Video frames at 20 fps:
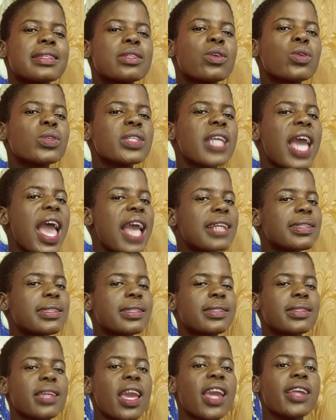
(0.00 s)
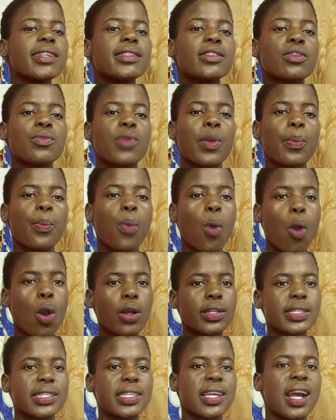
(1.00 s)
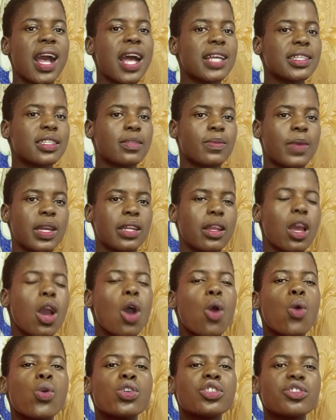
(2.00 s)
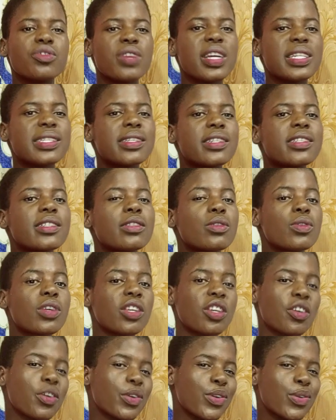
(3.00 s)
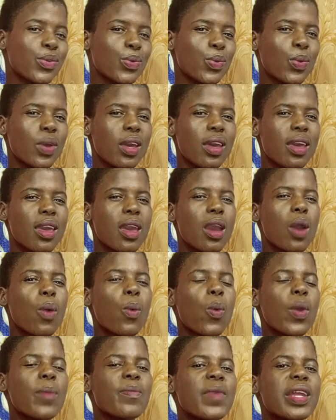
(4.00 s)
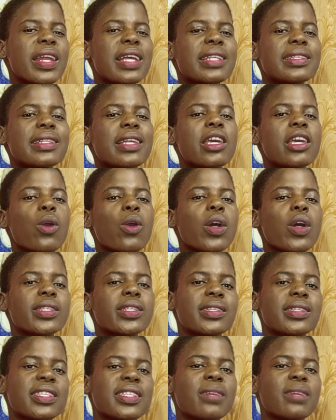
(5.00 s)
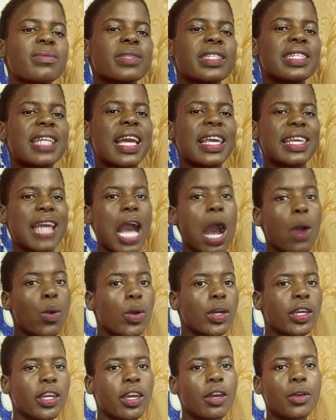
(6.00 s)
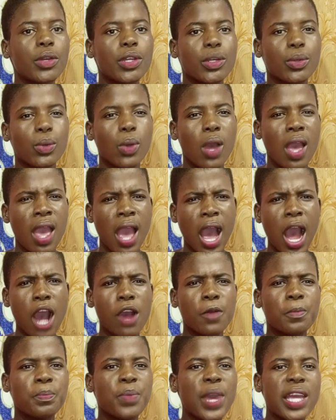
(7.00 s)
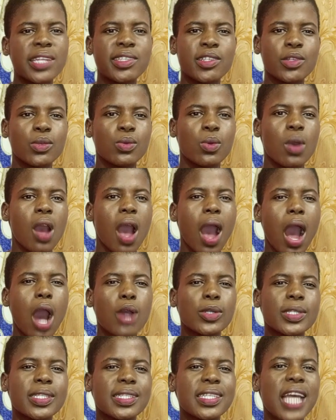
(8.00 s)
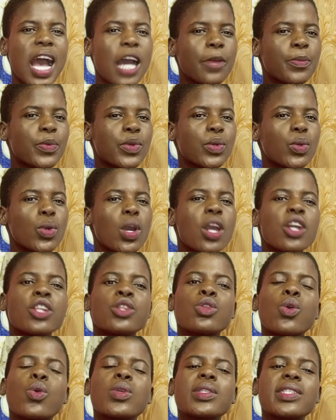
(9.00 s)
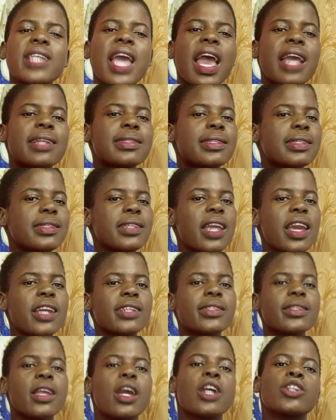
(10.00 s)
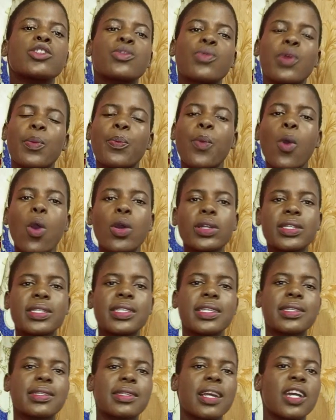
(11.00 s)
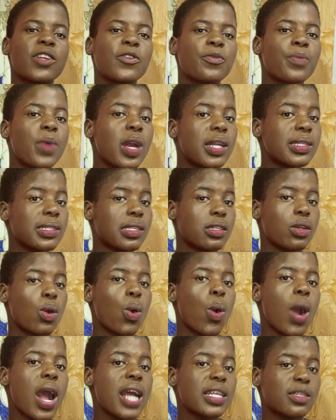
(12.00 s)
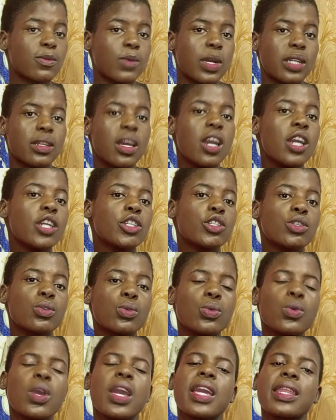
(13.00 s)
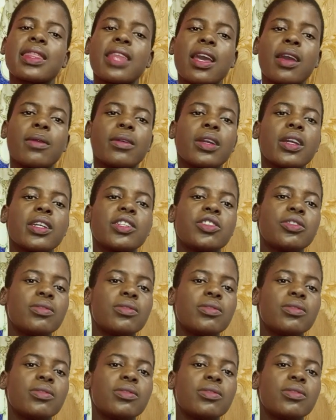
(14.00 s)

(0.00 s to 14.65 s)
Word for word: don't hesitate to report your husband who threatens to kill you Immediately you utter something like, I will kill you, I'll beat you, I'll stab you, don't hesitate to report this kind of person or husband to the